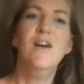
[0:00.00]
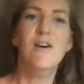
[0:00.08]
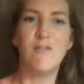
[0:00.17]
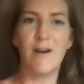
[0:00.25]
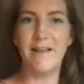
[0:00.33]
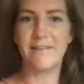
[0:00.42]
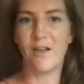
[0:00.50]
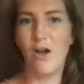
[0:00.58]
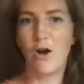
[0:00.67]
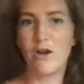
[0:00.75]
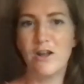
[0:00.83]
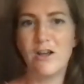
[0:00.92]
Right, so
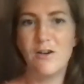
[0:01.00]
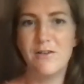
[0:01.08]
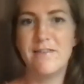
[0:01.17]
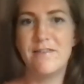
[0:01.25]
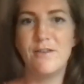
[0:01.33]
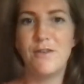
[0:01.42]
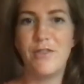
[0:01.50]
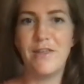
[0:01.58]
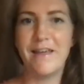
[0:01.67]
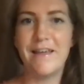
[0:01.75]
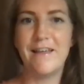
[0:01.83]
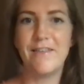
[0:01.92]
I'm going to go into
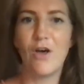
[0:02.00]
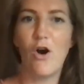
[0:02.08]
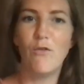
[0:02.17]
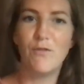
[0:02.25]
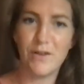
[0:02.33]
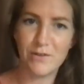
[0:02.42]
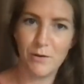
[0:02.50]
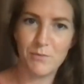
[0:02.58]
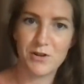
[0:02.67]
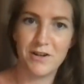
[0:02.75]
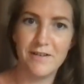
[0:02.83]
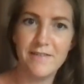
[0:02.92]
the obvious
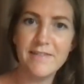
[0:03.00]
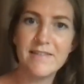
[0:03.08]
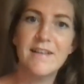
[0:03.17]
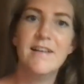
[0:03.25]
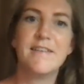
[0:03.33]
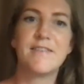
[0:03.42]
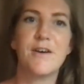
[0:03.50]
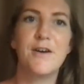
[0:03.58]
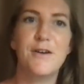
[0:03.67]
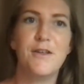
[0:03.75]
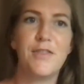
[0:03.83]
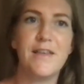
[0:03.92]
options.
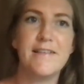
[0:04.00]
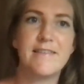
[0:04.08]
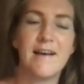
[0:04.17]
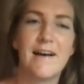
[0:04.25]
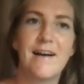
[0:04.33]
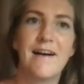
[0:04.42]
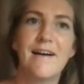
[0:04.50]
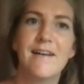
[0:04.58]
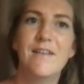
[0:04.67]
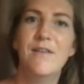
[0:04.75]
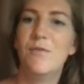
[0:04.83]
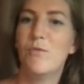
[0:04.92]
So these are
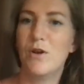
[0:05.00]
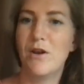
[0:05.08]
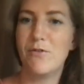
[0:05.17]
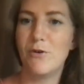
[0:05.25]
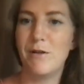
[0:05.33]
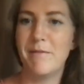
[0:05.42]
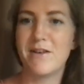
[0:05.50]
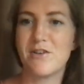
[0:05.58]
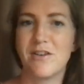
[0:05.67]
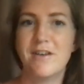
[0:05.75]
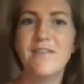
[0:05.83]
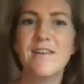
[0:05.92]
one I've already
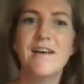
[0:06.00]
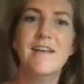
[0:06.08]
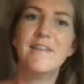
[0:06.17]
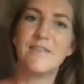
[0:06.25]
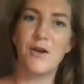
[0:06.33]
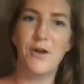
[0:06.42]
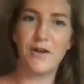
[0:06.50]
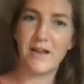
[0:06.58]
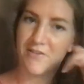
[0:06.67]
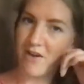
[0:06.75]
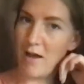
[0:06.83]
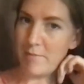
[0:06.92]
mentioned. So
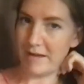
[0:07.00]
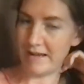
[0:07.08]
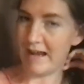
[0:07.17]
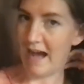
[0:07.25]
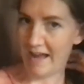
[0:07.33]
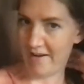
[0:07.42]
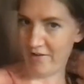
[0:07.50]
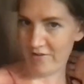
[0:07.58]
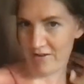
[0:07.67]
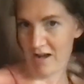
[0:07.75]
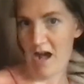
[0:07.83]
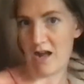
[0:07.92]
Kajabi and
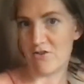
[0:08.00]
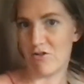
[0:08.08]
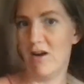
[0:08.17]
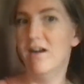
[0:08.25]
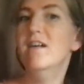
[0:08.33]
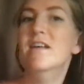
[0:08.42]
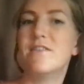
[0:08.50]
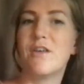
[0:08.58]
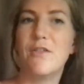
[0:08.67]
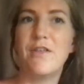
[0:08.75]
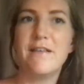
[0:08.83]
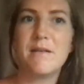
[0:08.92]
Kartra. So
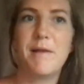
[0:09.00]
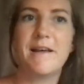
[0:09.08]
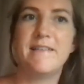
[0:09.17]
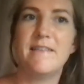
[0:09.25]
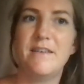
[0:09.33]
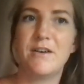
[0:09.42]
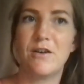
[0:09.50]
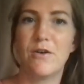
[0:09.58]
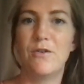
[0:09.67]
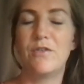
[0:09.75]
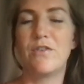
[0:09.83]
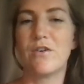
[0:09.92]
these are places you can
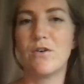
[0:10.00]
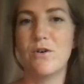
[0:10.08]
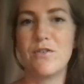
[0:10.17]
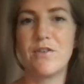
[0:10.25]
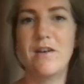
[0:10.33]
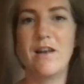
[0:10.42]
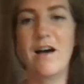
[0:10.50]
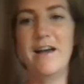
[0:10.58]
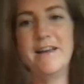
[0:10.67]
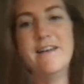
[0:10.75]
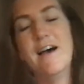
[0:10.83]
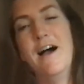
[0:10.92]
host a course
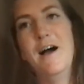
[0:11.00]
online.